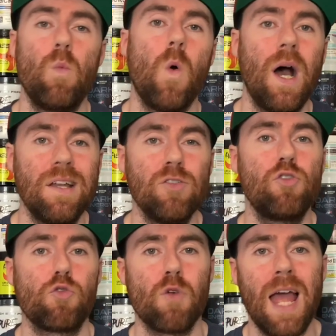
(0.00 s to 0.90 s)
1
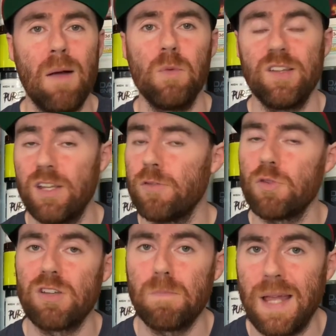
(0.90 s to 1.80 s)
gram, which is a
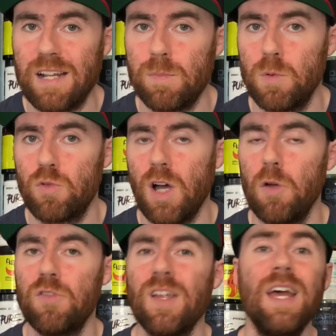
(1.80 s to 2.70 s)
respectable
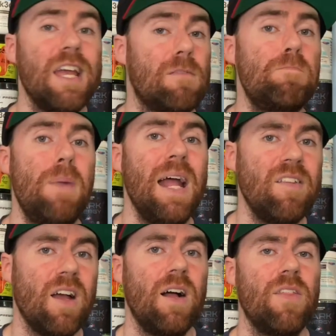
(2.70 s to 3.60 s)
dose. It's
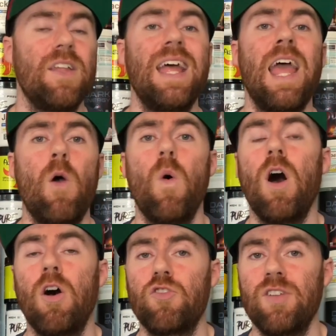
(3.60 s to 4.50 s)
better than
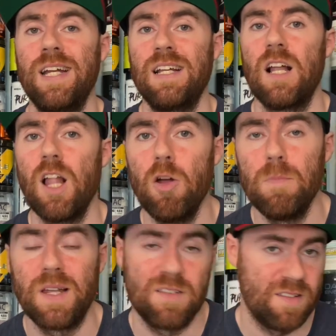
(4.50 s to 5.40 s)
L-arginine alone
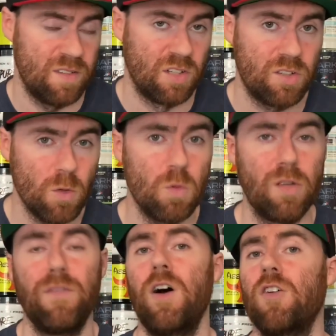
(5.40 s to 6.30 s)
because it's the salt
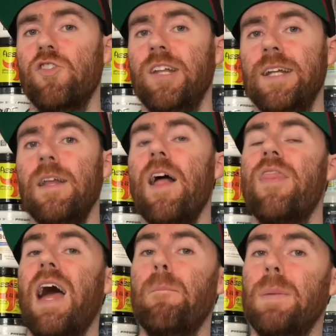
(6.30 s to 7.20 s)
of arginine.
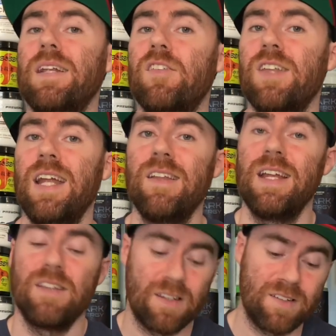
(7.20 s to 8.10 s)
That being said,
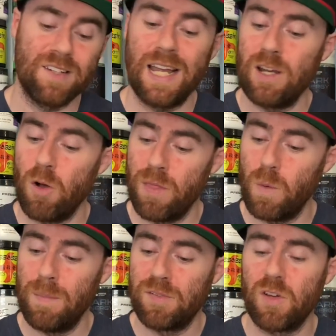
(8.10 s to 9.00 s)
it does state on the
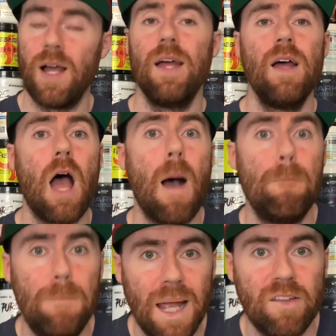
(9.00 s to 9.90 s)
website a
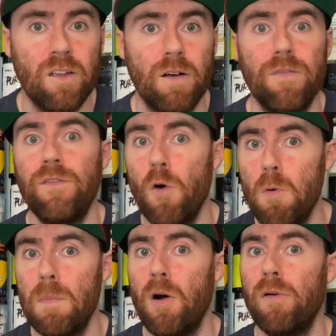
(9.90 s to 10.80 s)
better
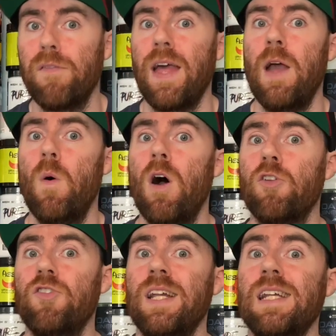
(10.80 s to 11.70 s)
form of
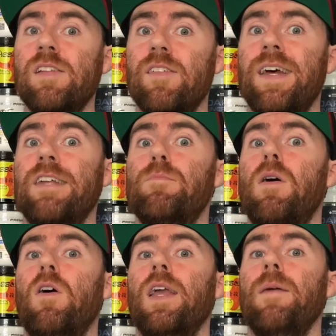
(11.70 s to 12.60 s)
L-arginine in today's
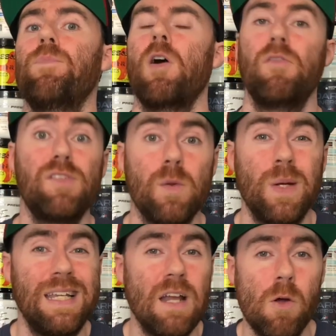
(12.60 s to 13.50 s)
market. Obviously,
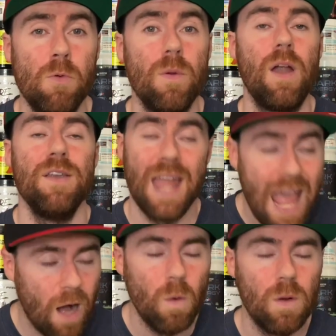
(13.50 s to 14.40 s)
we know
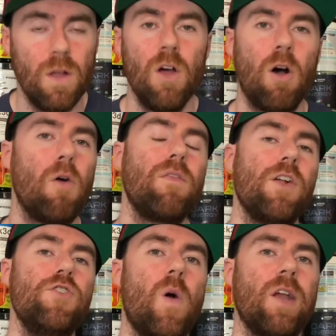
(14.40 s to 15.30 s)
now of
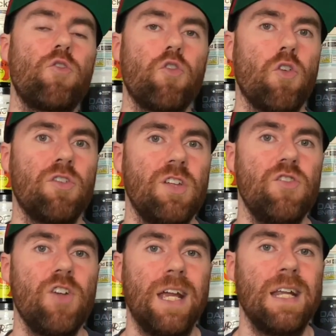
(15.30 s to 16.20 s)

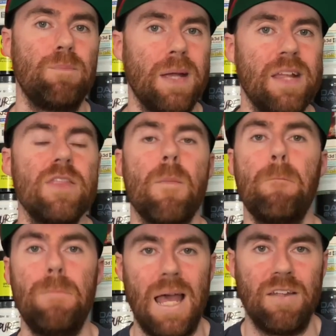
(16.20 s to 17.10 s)
nitrosogene being the
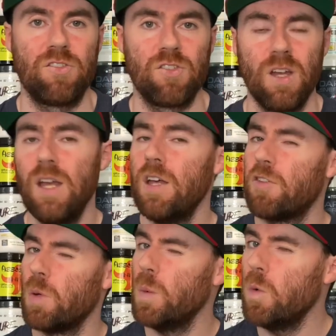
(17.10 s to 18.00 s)
best.
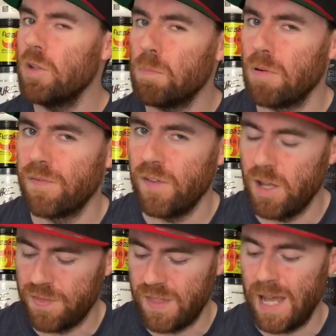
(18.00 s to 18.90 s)
So we would have
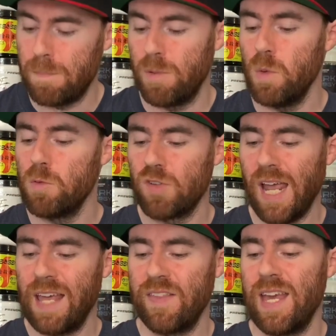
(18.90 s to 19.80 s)
preferred that, but we'll
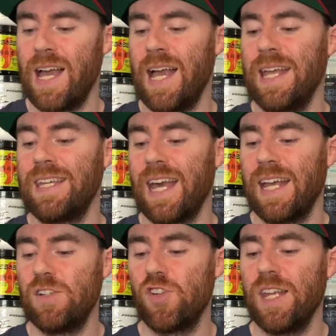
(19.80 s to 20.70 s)
take the
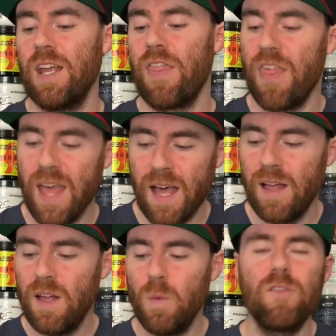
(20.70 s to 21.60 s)
AAKG there.
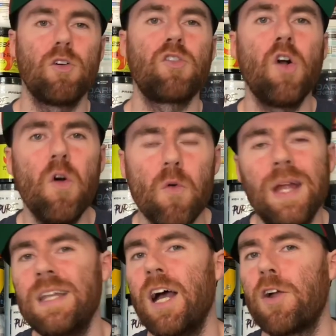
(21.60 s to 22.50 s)
We've got
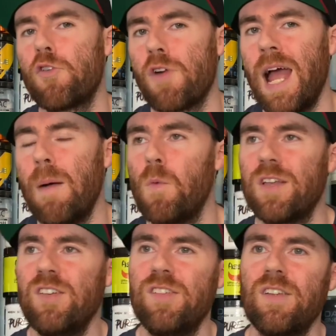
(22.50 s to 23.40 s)
taurine at 1 gram,
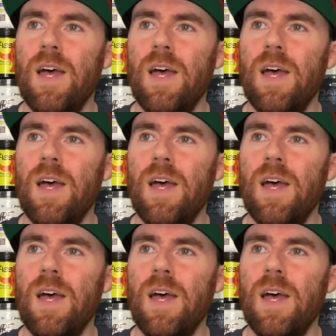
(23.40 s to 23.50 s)
which is,